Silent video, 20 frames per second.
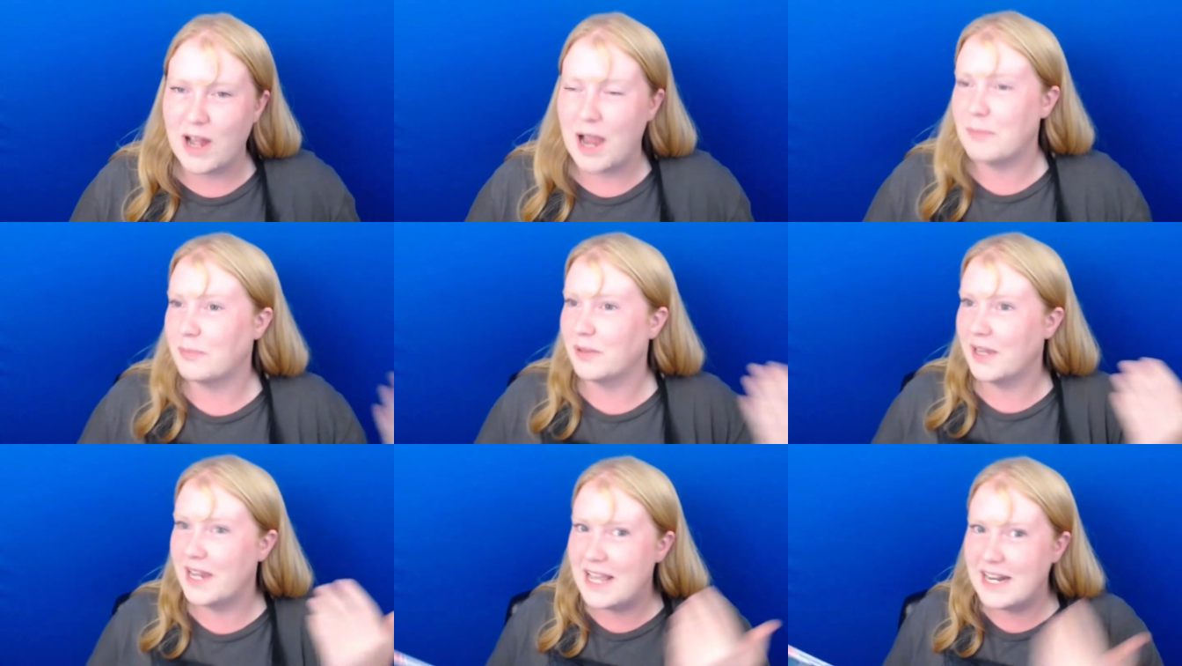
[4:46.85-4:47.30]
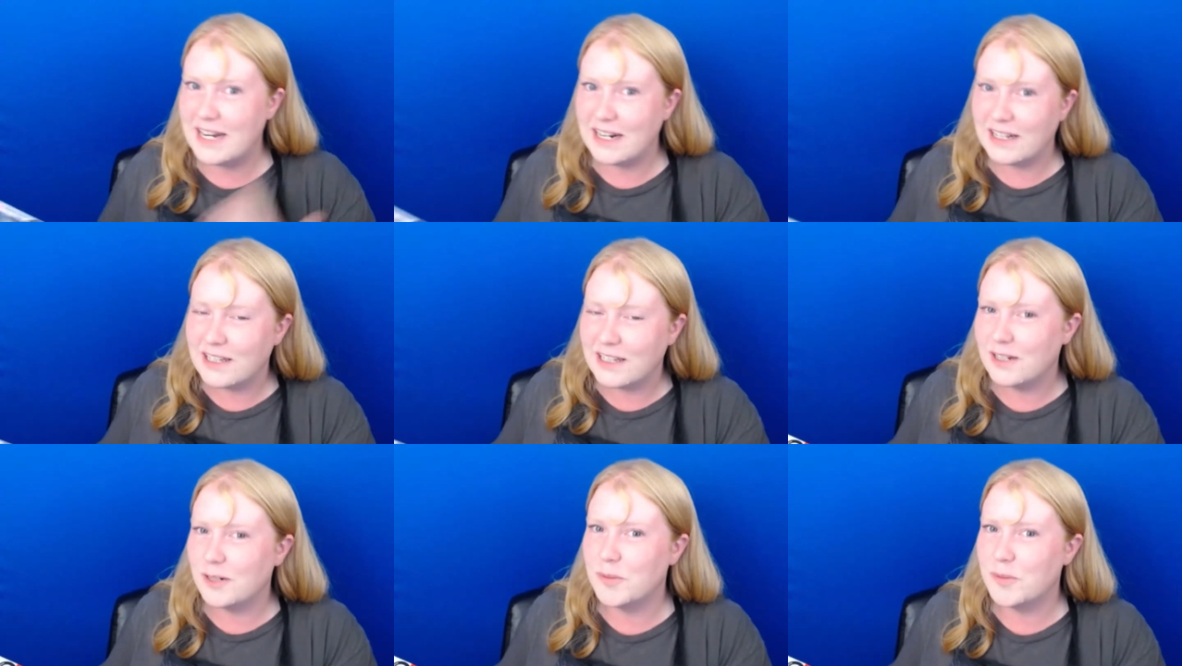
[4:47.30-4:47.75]
I played it
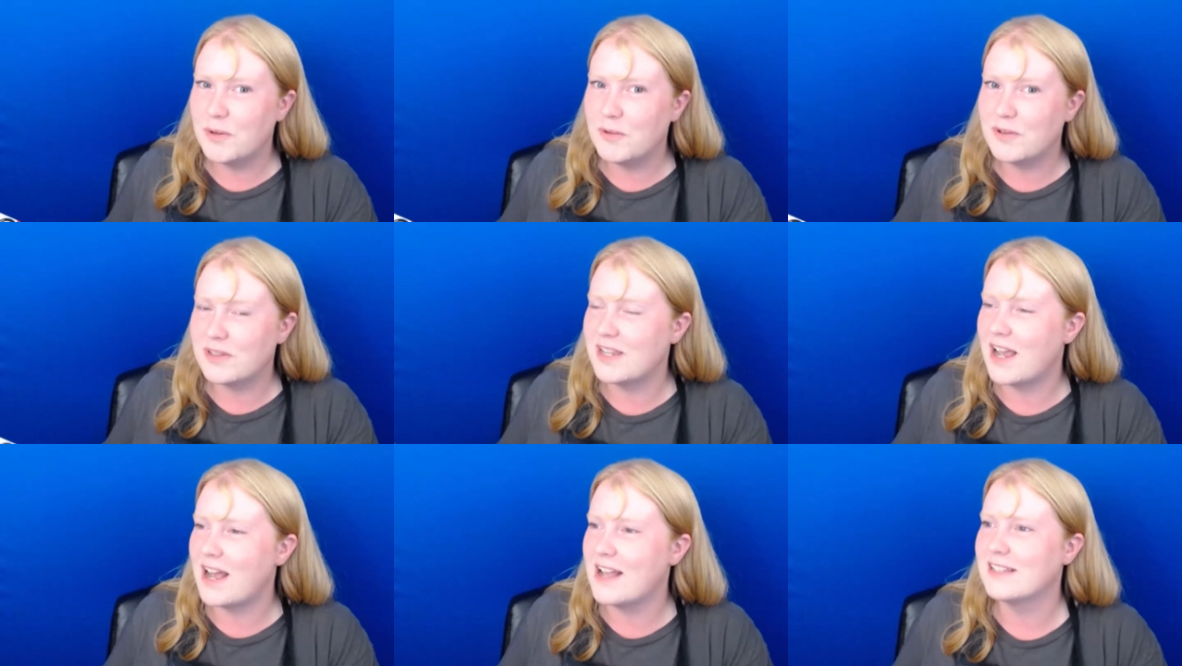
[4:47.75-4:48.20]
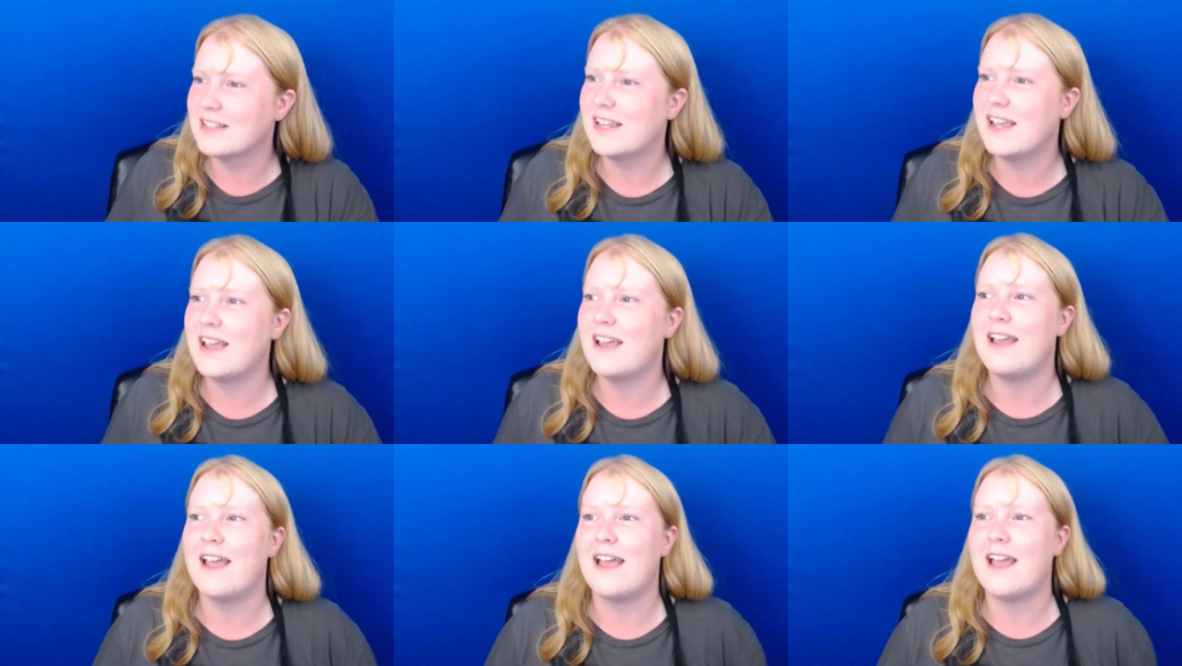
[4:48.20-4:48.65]
a little bit with Dante,